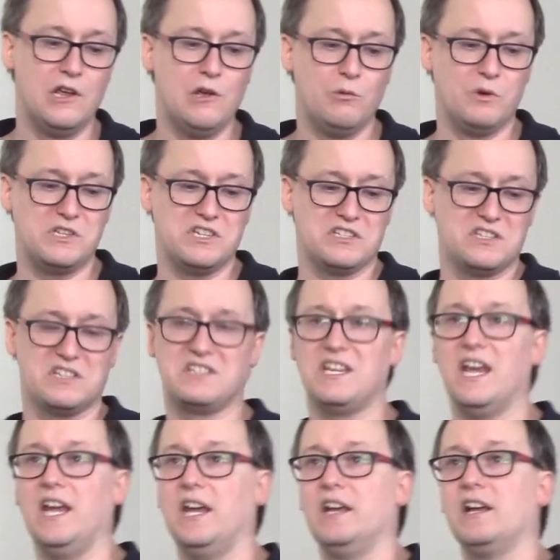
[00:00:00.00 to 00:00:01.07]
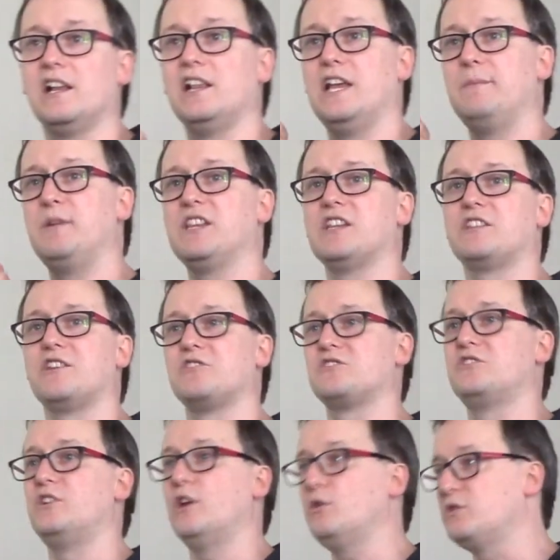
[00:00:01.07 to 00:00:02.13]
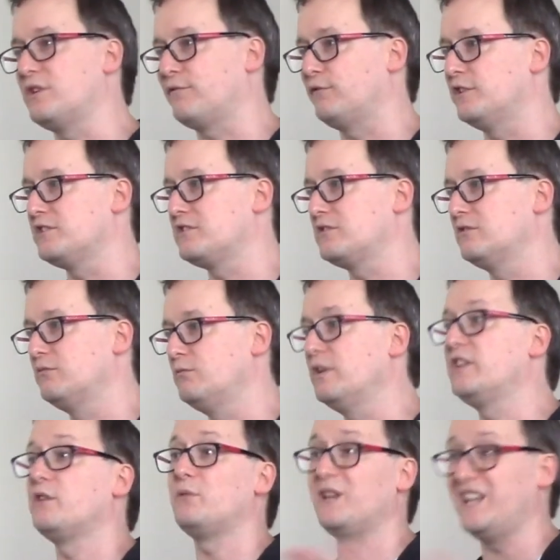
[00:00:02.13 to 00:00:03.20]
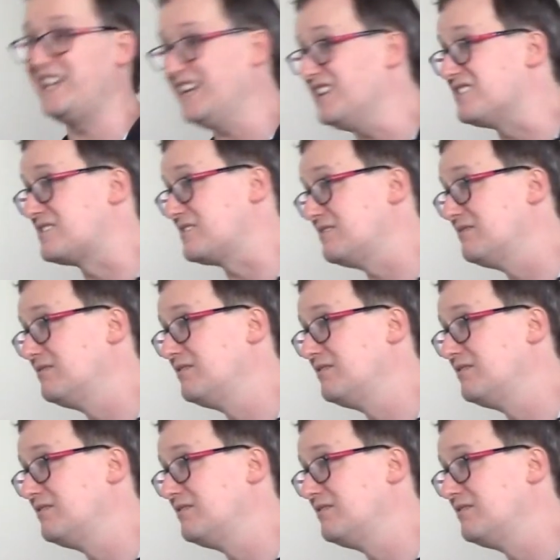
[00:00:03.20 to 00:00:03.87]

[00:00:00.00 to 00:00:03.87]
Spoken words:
which is to say claiming that there's no difference when there really is.